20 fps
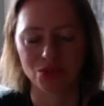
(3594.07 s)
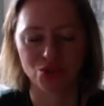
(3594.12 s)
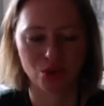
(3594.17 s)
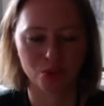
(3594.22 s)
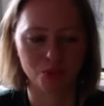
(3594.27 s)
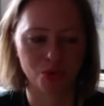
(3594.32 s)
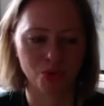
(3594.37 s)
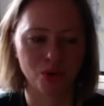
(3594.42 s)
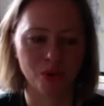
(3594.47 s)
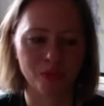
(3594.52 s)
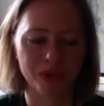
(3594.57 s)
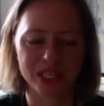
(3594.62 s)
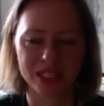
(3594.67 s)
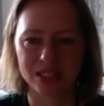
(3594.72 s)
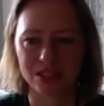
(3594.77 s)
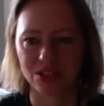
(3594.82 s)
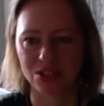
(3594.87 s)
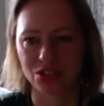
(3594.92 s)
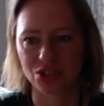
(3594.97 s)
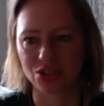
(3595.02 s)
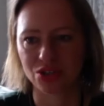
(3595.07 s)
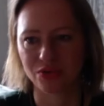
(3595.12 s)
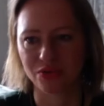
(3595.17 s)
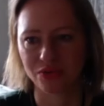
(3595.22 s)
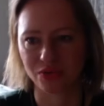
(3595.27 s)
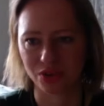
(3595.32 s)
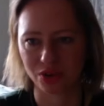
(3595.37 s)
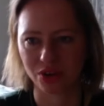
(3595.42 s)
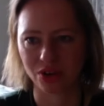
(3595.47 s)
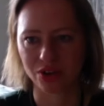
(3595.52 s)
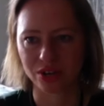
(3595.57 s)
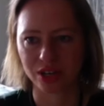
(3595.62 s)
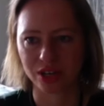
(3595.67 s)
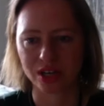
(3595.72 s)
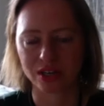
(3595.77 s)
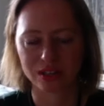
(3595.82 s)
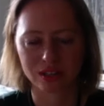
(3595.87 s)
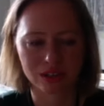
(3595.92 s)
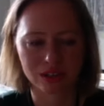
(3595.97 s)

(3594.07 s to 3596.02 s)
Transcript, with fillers: drop you a message for contact.